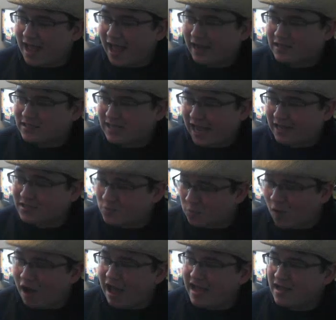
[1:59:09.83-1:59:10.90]

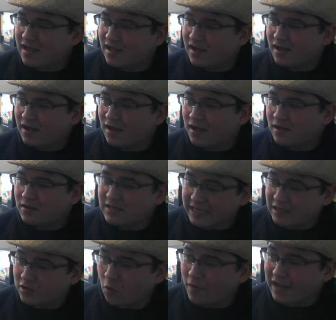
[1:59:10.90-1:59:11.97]
XXY,
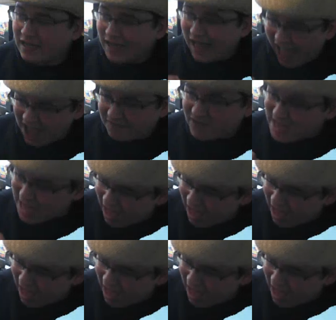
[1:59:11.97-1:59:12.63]
like going heavy,